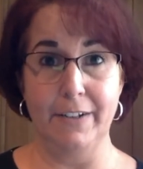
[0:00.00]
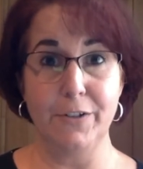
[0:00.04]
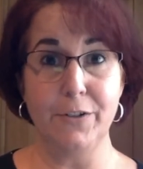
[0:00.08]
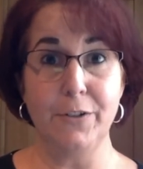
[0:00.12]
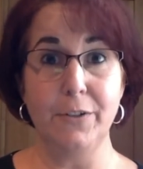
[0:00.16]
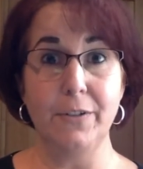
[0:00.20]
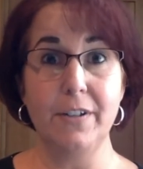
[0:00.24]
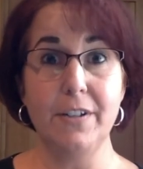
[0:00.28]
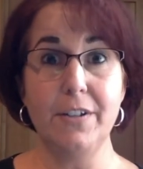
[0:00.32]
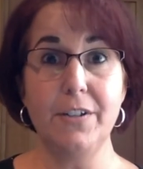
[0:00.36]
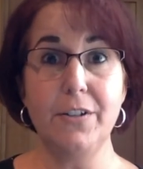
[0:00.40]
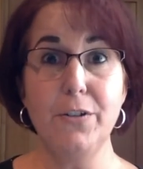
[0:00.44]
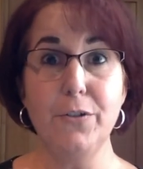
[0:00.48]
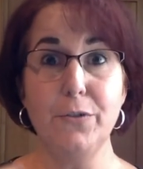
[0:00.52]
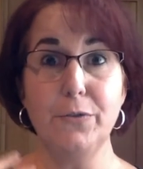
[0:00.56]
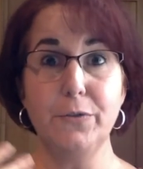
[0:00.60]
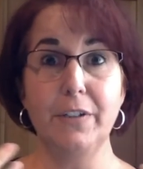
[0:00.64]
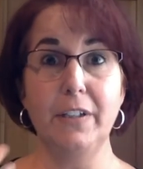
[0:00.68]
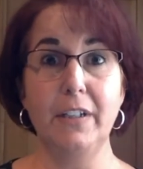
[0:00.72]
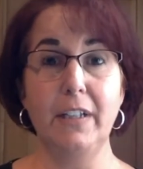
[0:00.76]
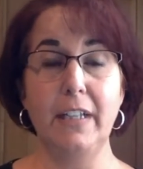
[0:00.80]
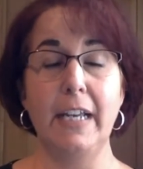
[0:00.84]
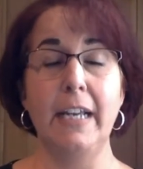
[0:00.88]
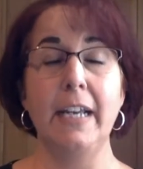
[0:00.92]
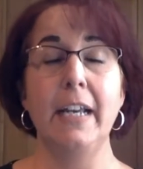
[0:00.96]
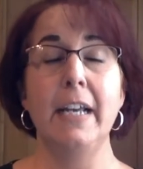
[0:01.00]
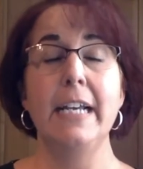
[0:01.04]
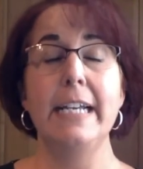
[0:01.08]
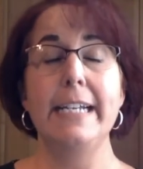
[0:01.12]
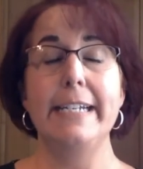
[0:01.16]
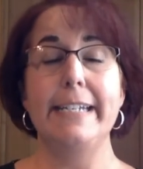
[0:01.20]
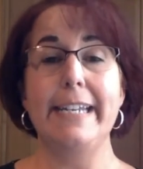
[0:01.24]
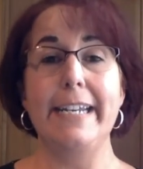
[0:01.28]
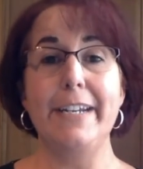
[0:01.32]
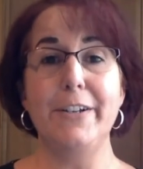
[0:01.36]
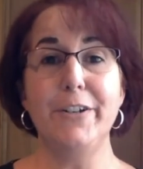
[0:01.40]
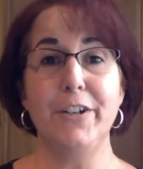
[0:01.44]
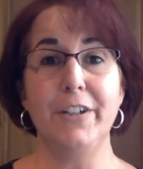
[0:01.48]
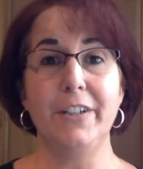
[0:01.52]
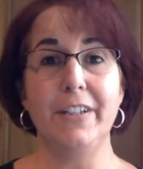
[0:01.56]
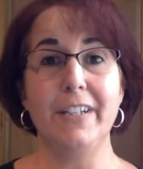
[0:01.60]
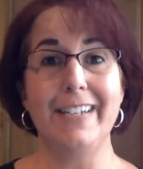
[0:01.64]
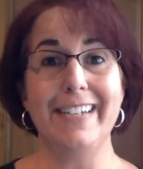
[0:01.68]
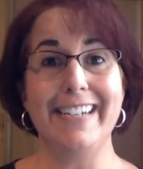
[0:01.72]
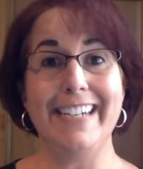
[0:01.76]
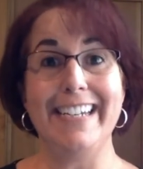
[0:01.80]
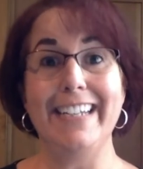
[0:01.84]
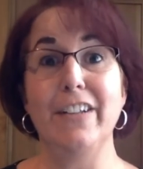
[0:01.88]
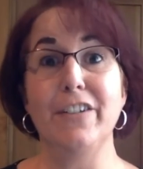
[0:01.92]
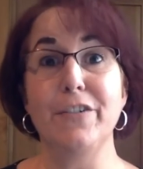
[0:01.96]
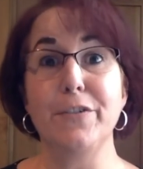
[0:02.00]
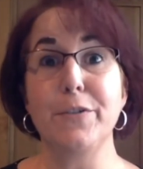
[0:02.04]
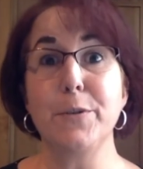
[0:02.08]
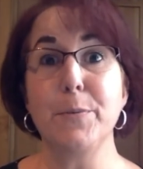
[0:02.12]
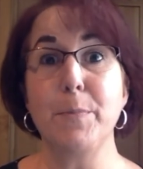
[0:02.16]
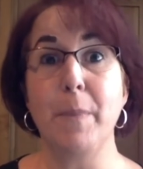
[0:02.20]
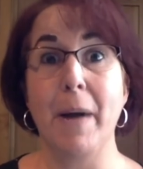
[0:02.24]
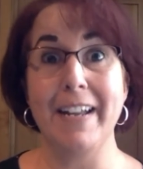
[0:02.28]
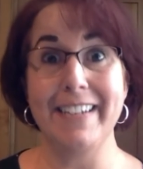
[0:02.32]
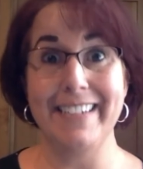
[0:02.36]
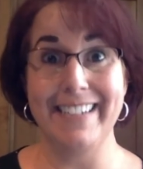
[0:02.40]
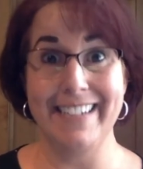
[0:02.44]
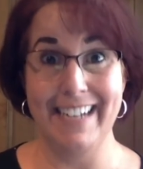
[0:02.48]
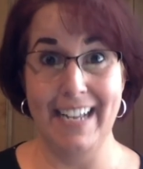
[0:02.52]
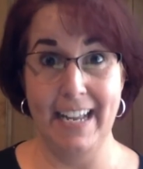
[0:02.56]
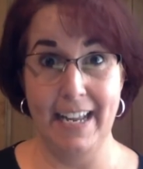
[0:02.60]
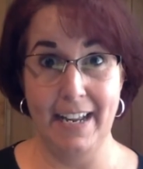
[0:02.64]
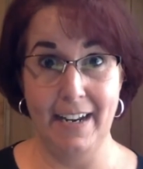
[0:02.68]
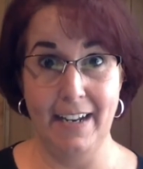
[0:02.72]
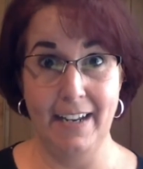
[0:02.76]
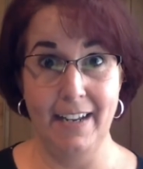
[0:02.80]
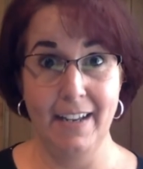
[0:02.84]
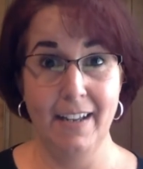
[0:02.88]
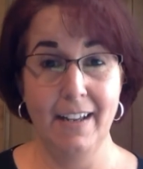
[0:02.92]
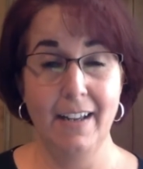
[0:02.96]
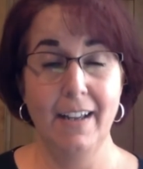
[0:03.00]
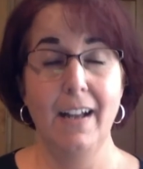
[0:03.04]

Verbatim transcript: So this is really teaching the skill of spontaneity.